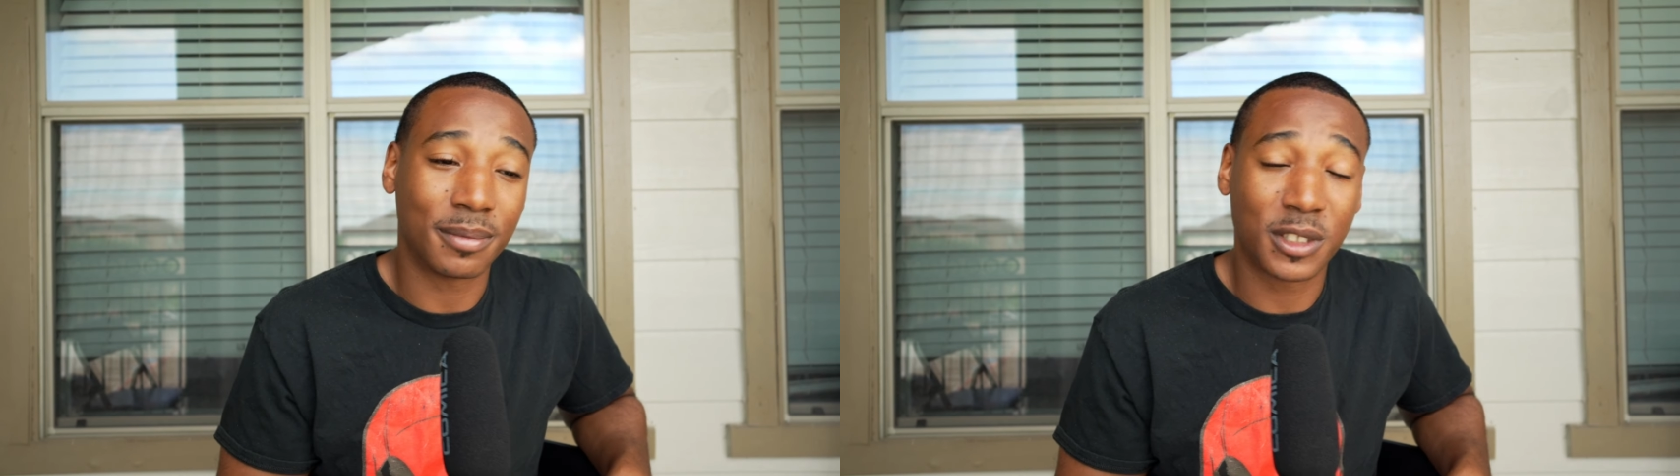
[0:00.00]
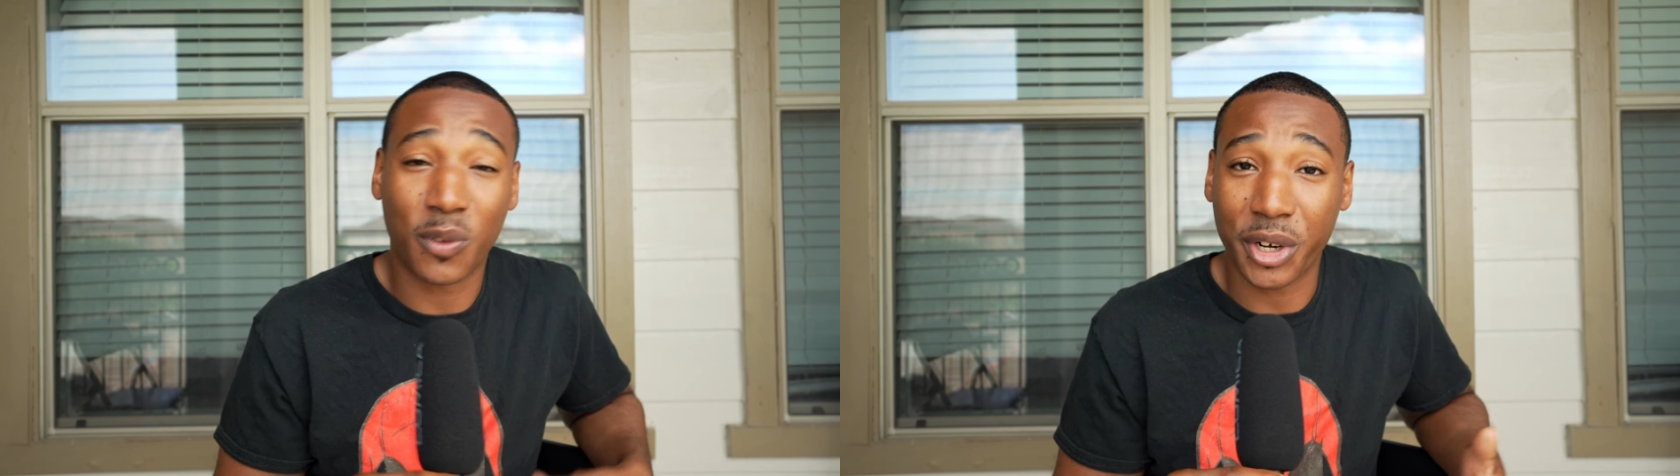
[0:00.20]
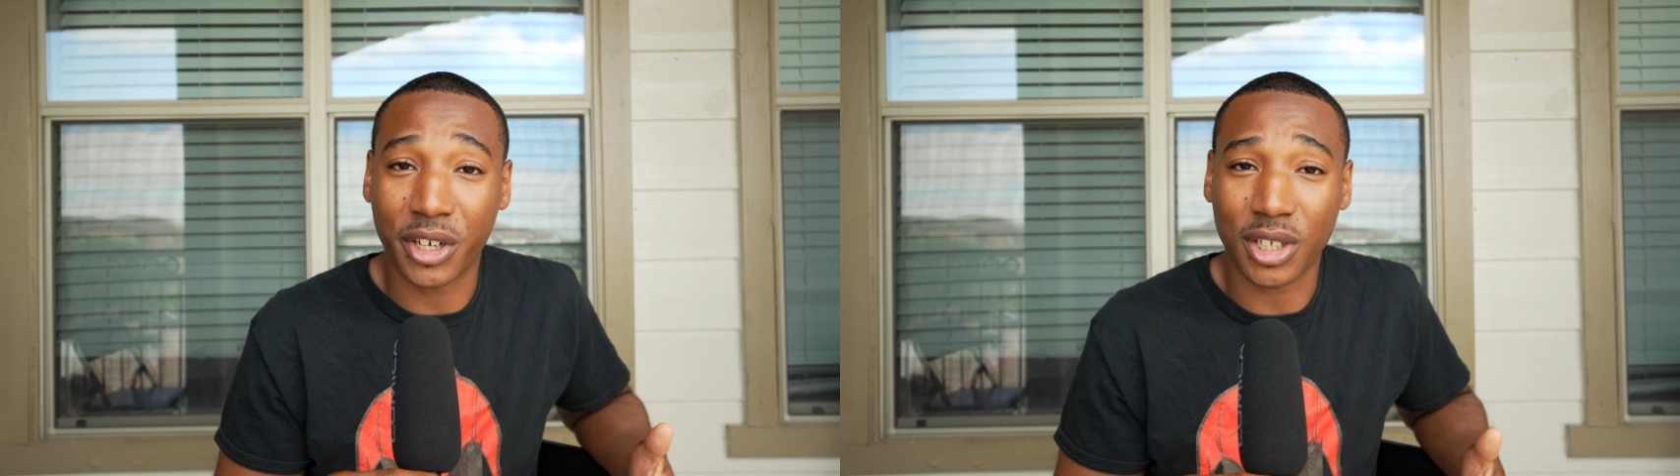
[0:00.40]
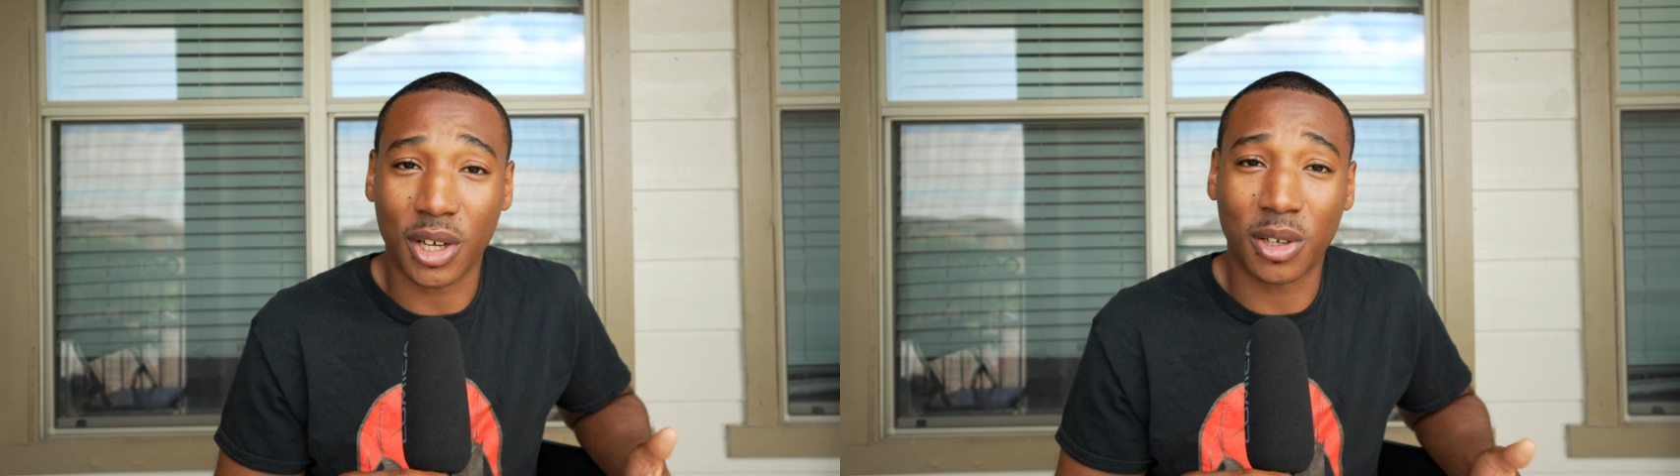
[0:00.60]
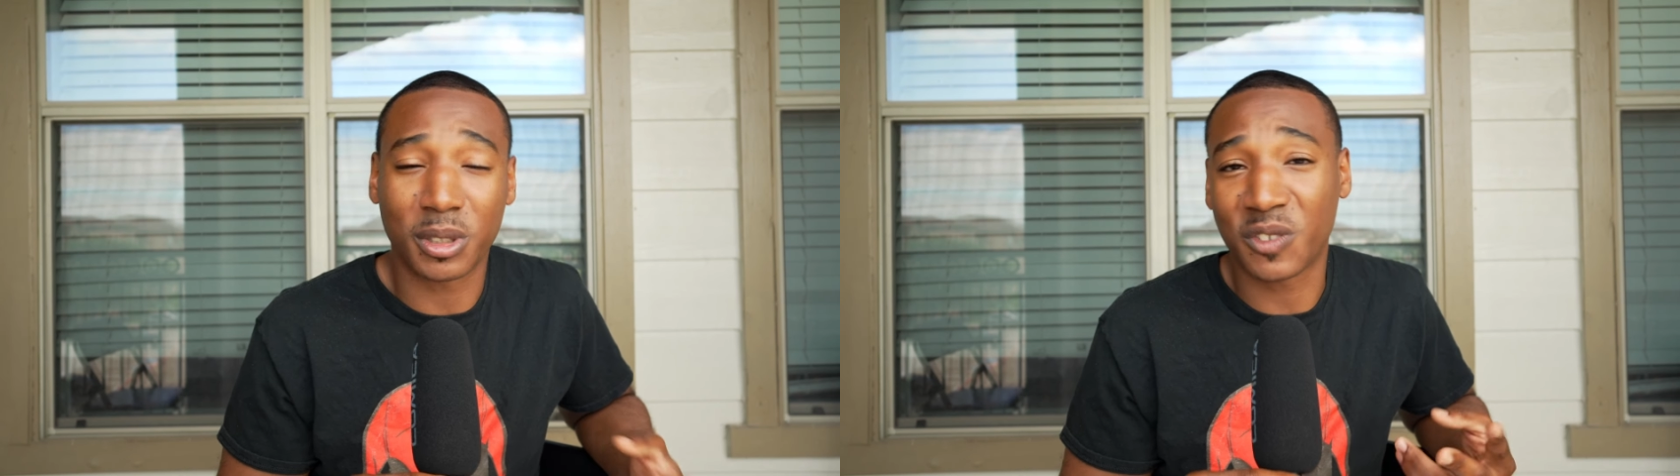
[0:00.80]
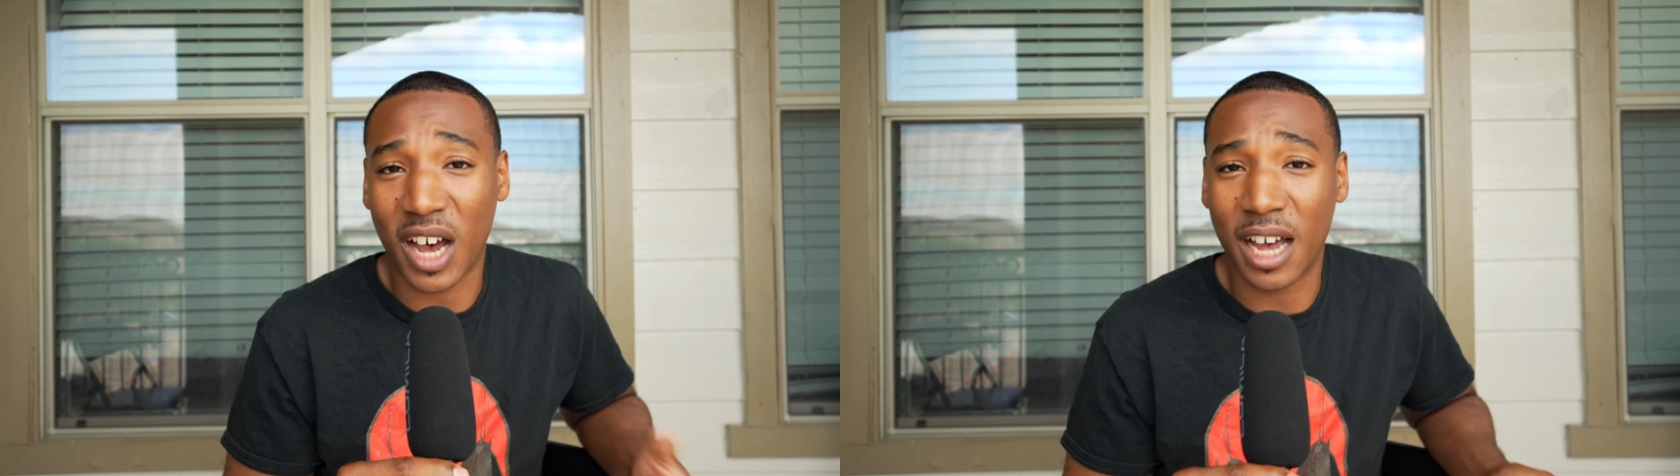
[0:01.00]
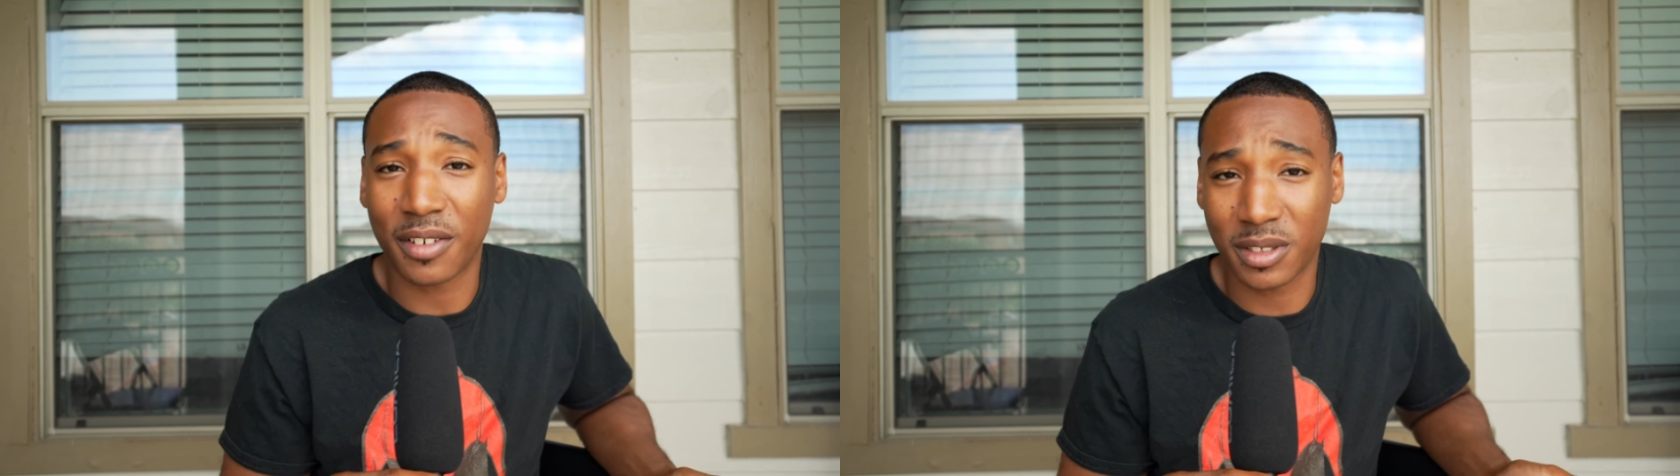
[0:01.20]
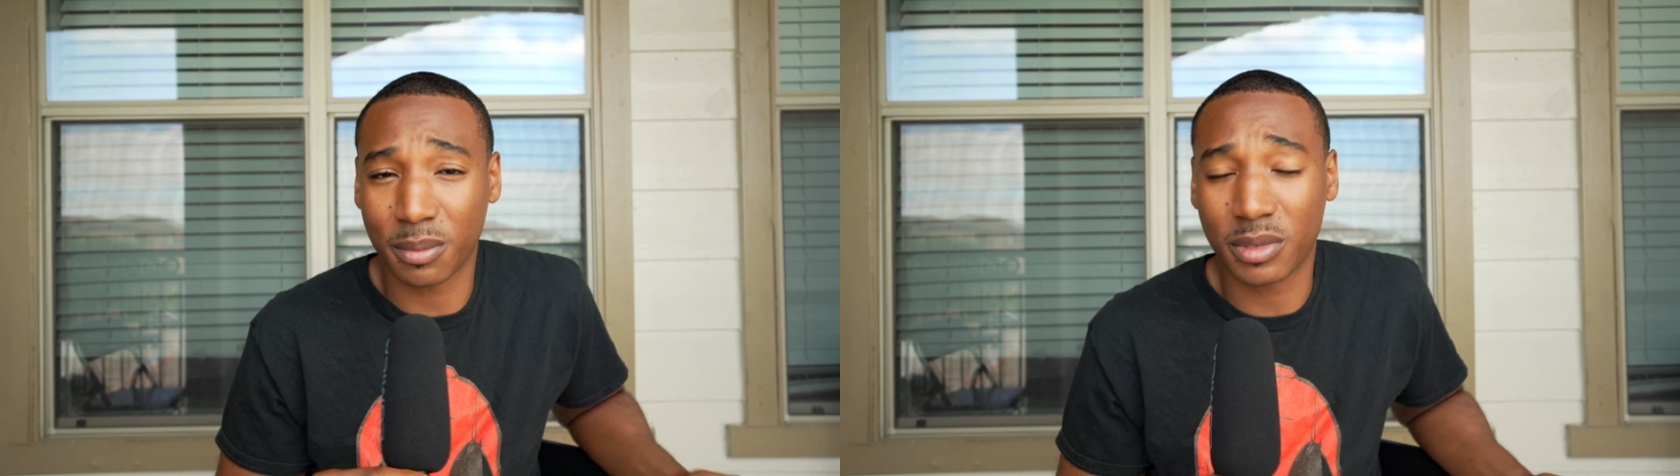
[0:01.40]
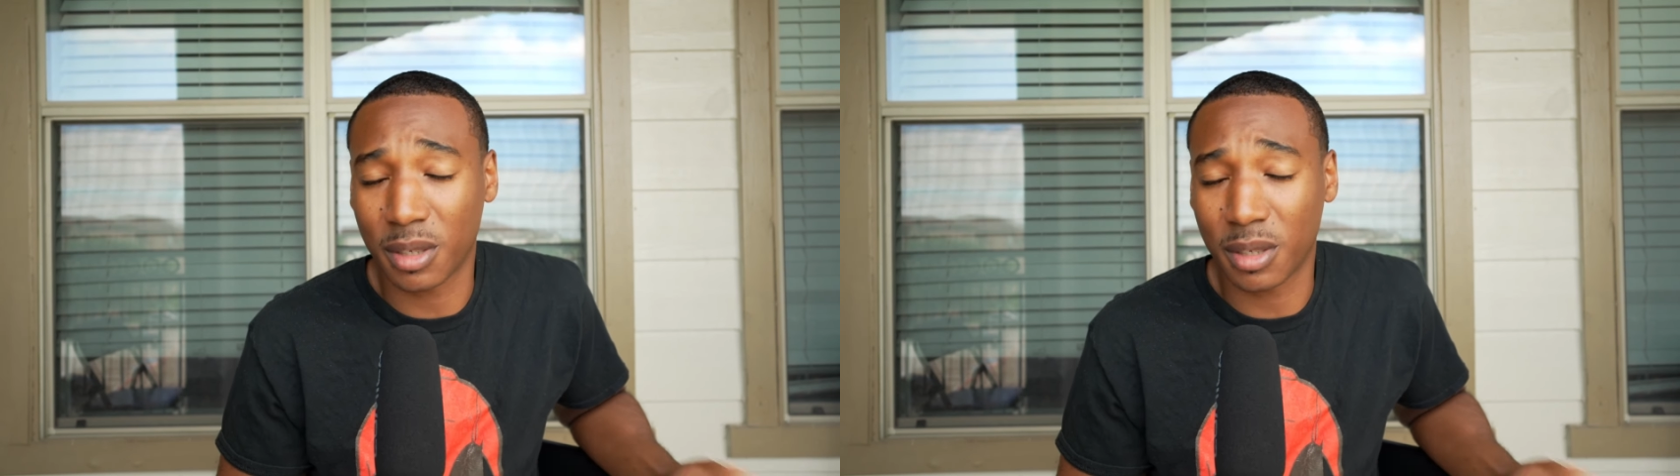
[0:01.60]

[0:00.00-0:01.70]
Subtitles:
It's 4 years old, but it's 5.